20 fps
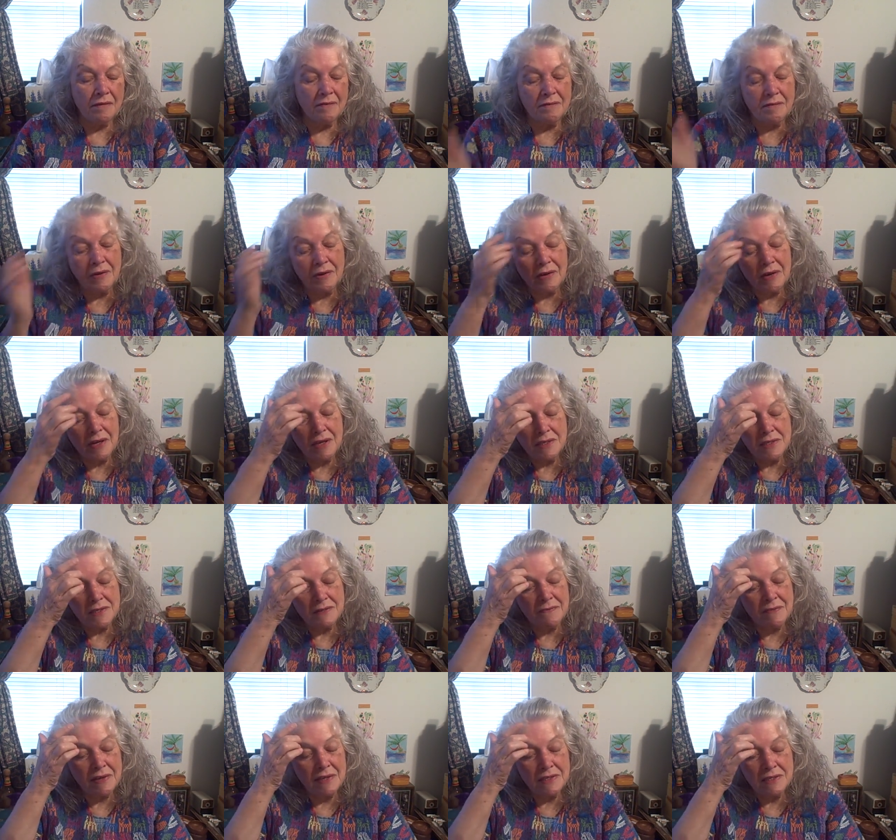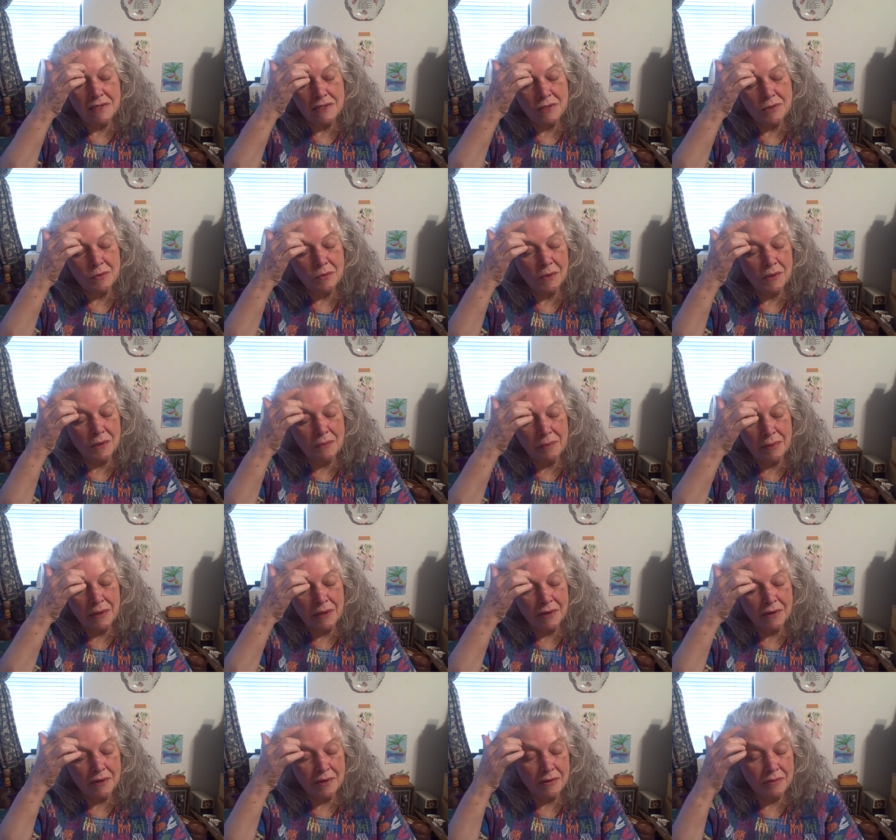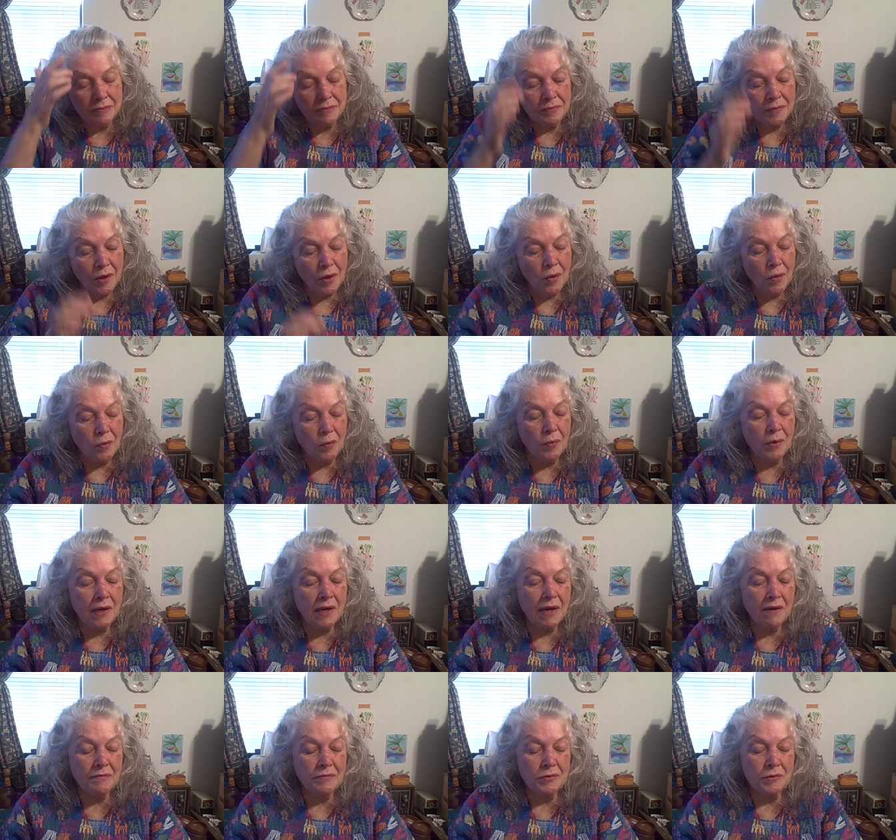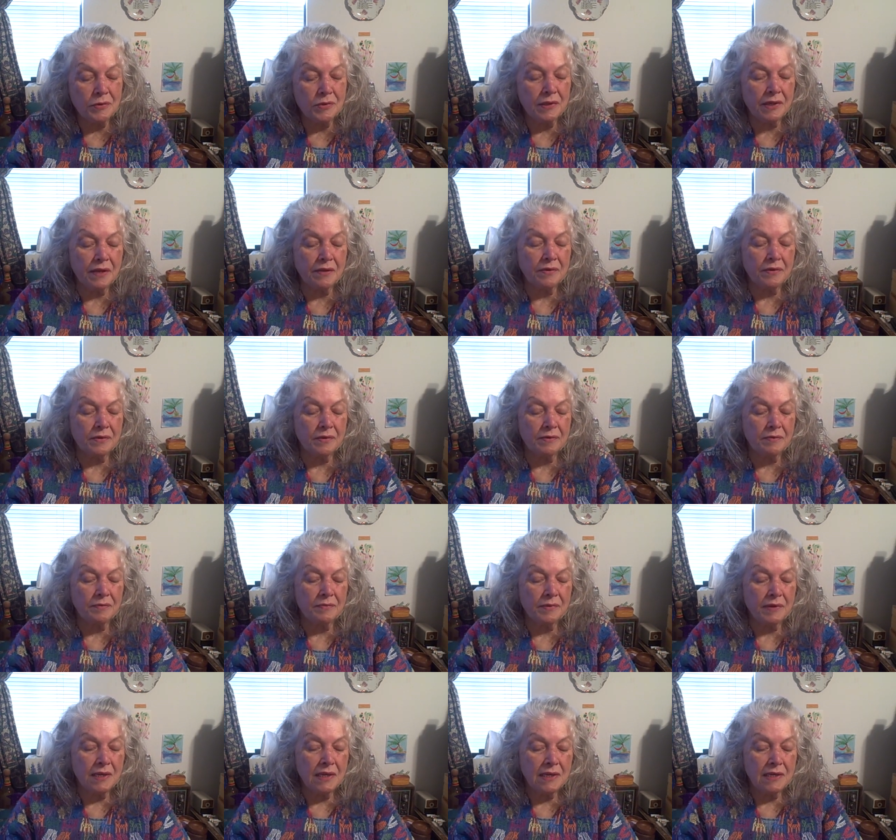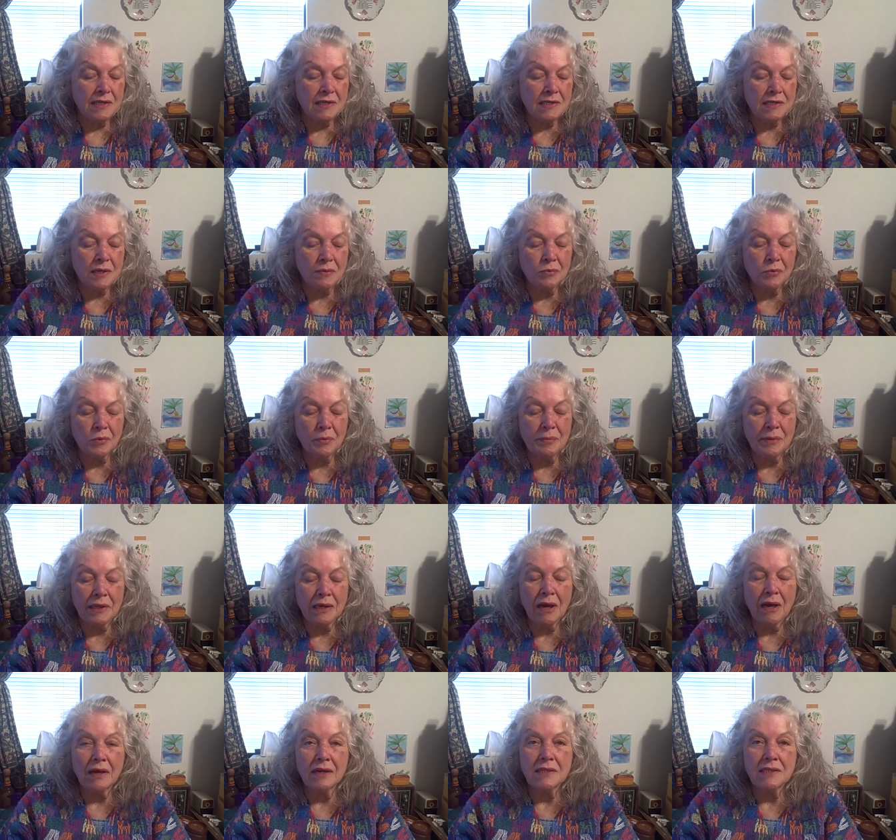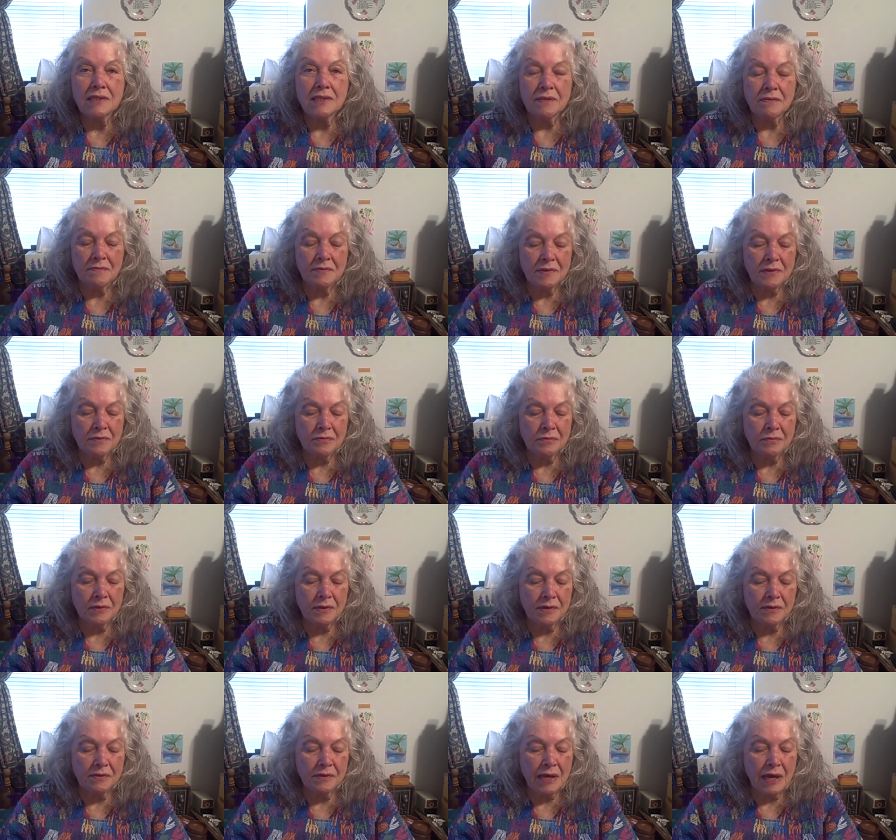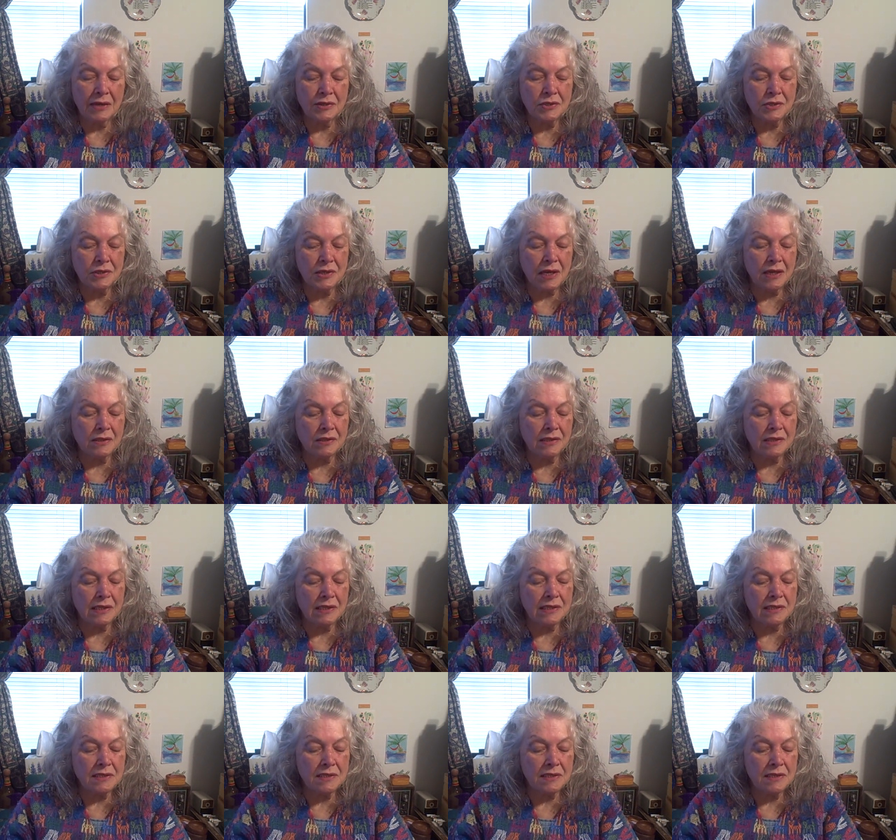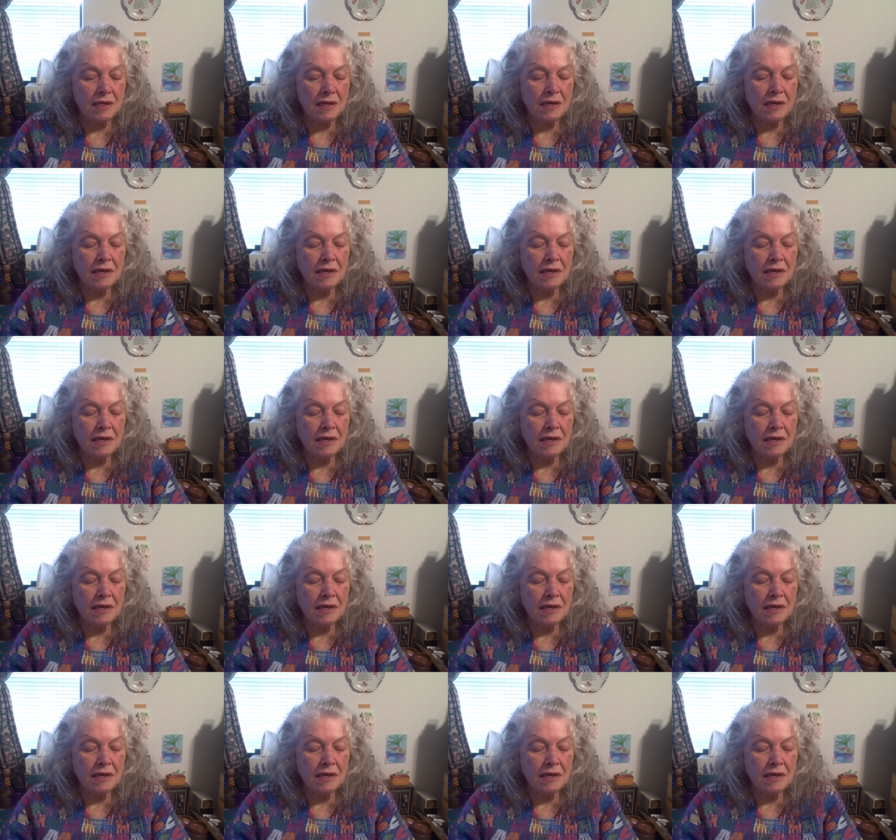Various faces will appear, one after another. Some will be guides of different nationalities,